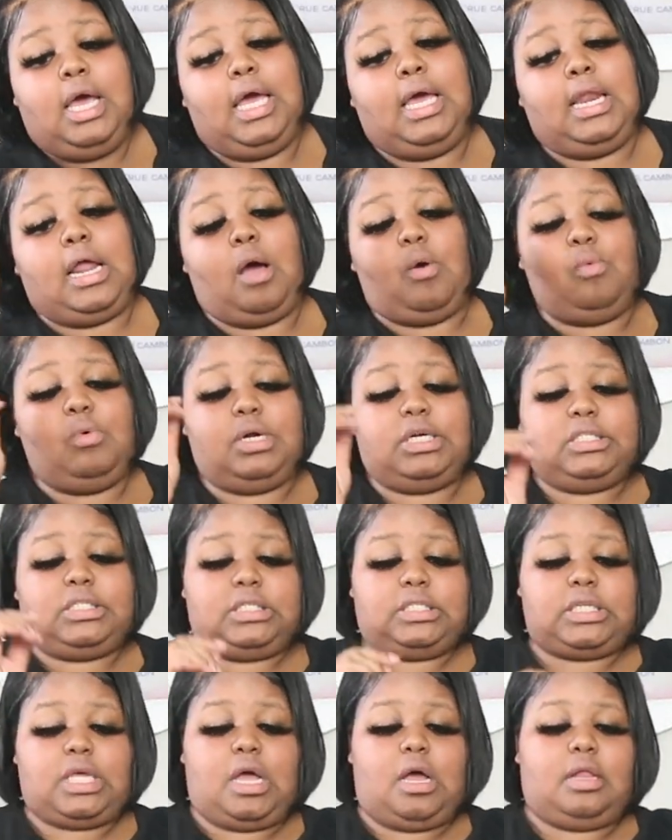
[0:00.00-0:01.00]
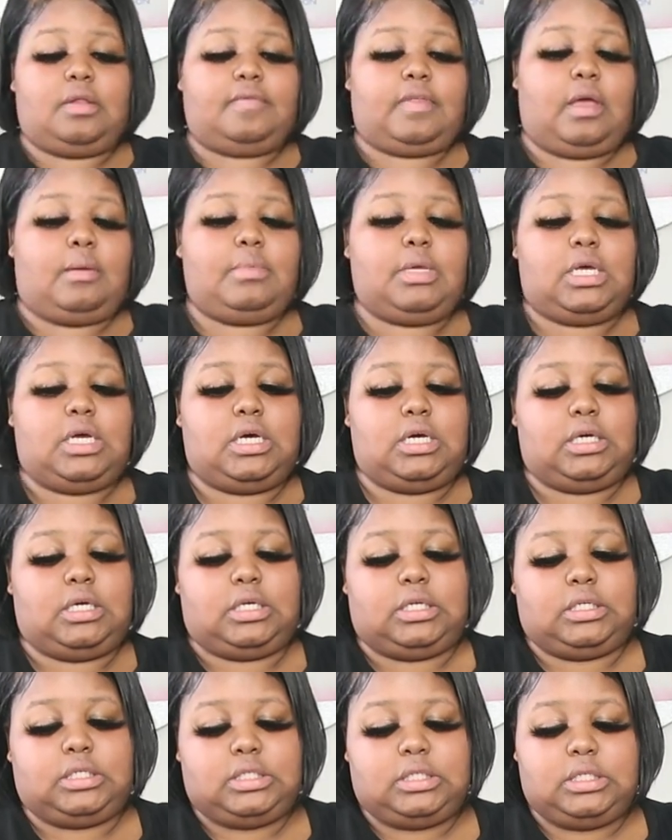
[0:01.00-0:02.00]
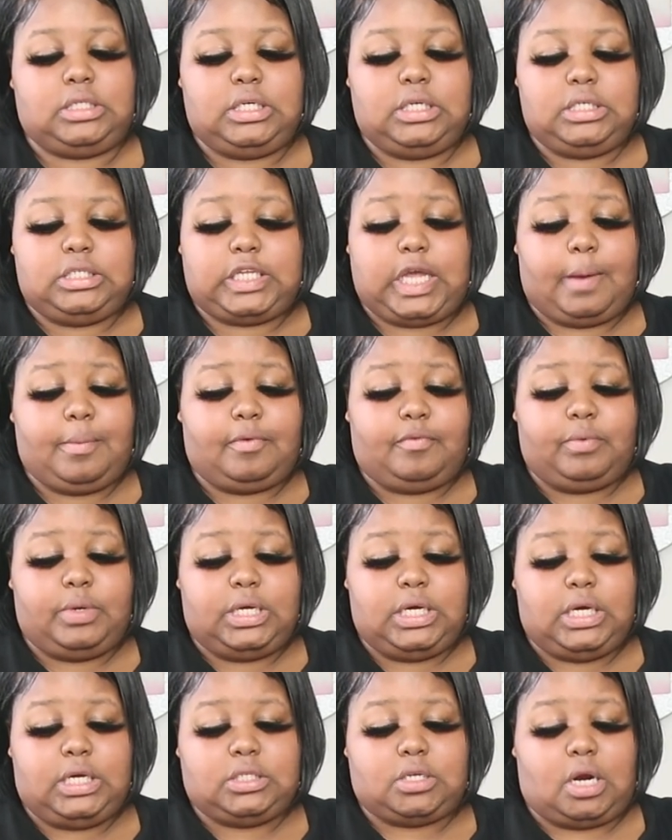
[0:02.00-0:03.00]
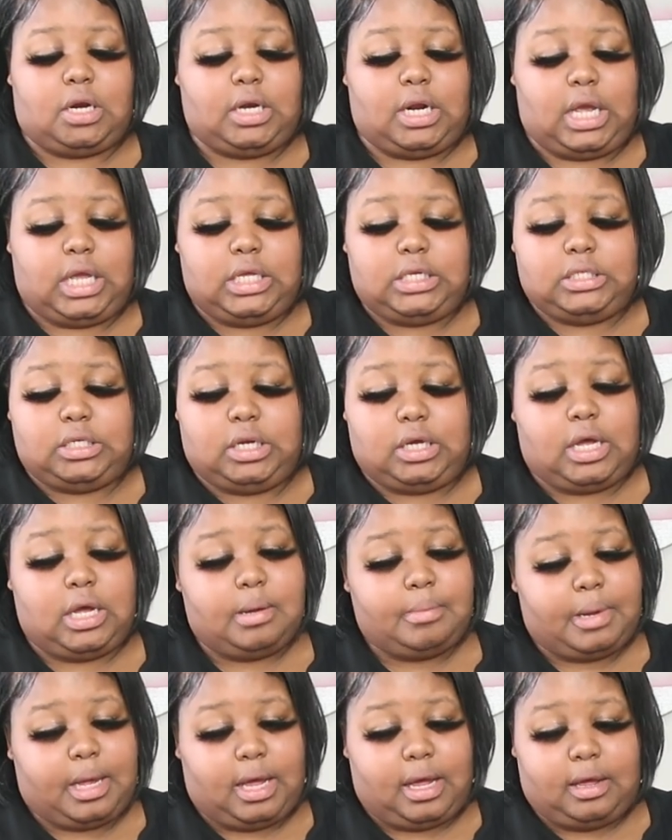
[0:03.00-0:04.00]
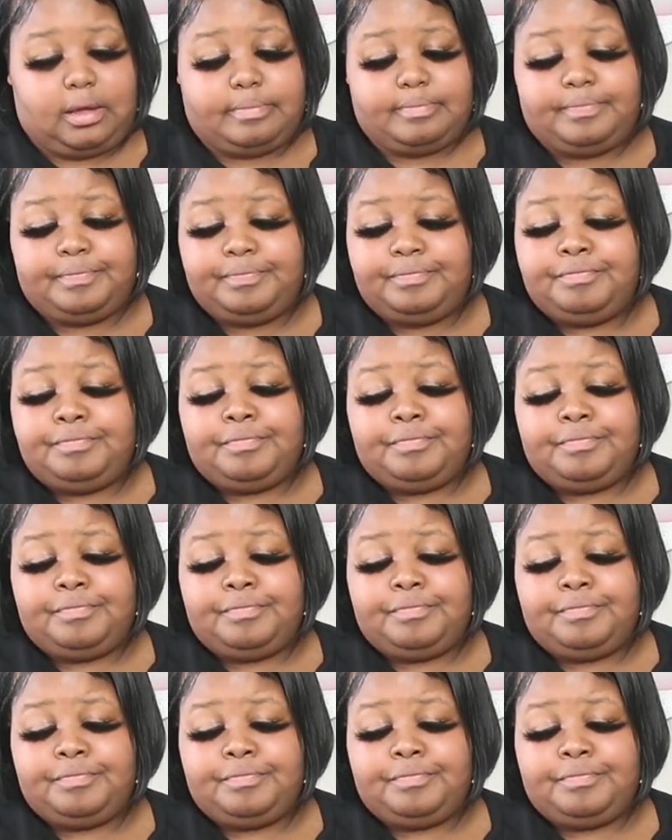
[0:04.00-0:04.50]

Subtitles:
And I wanted to say all that because these type of wigs are not easy to come by.